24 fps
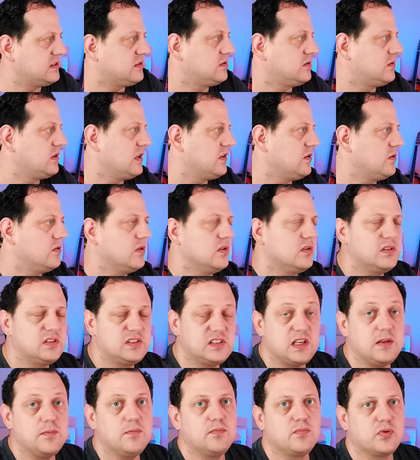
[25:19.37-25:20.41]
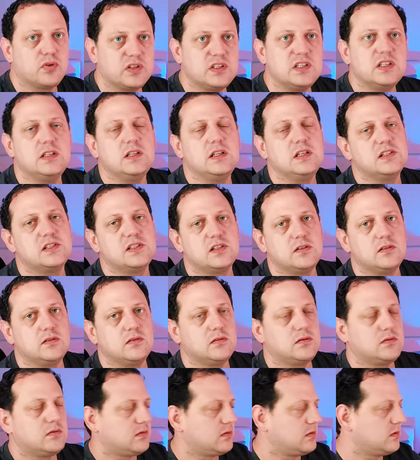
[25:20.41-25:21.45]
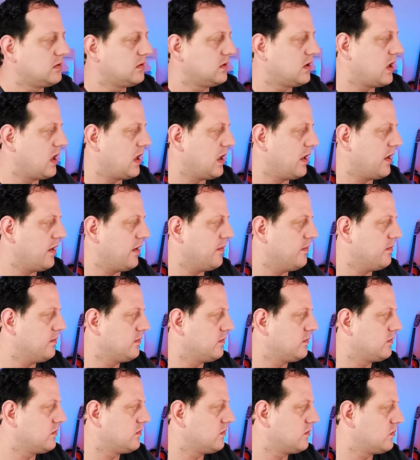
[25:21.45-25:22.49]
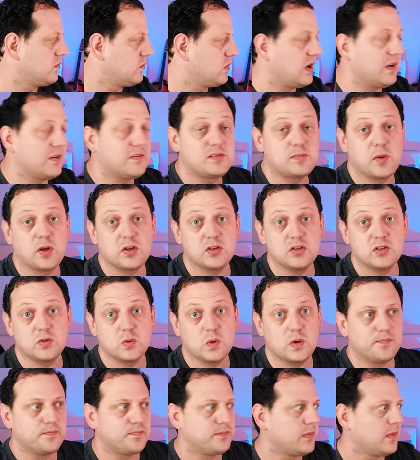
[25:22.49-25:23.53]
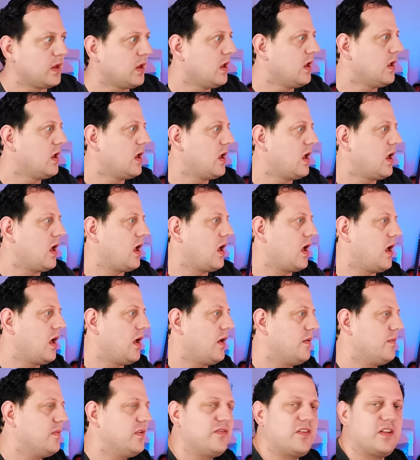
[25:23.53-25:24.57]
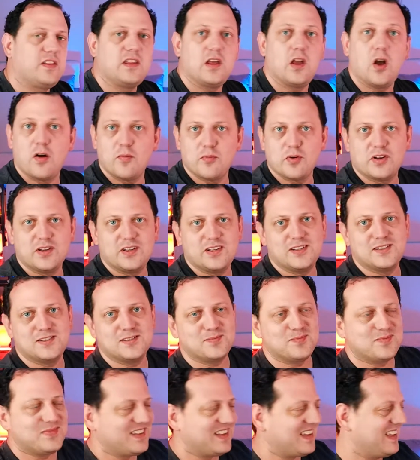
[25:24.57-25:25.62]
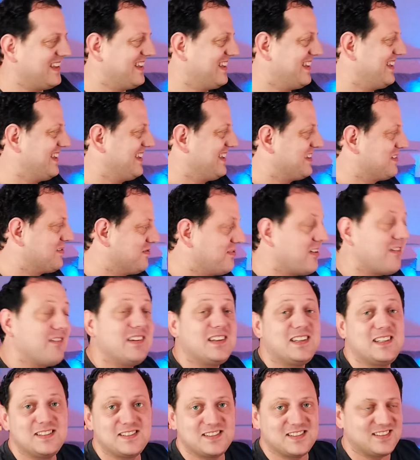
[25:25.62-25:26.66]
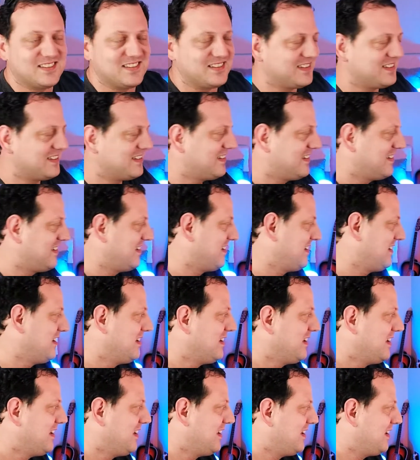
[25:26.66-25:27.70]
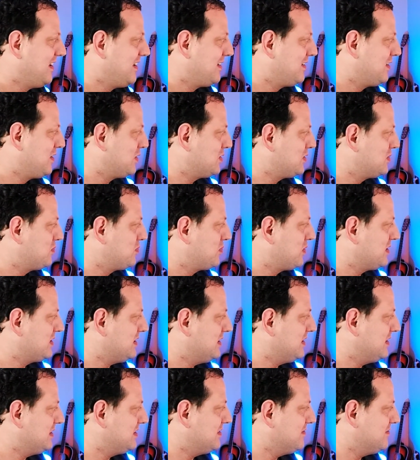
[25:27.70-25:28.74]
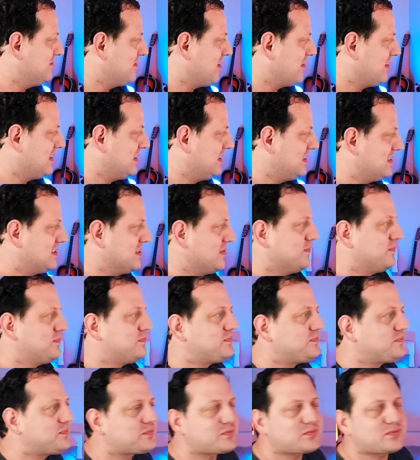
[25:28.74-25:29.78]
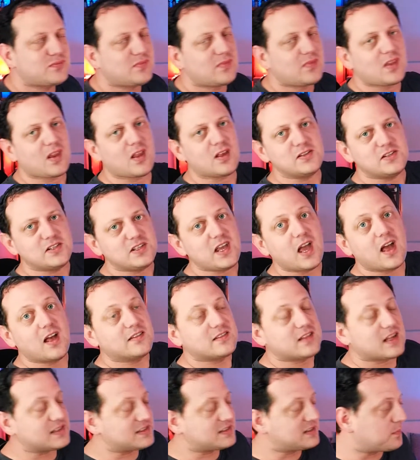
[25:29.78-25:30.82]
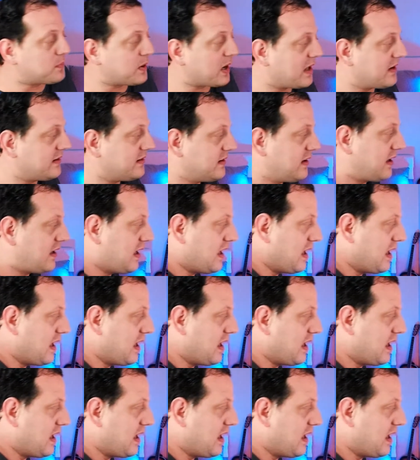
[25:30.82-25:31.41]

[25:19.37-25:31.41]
They do seem pretty decent when I've spoken to them. In fact, they are pretty decent. Very decent. Not just pretty decent, very decent. So yeah, that's the plan.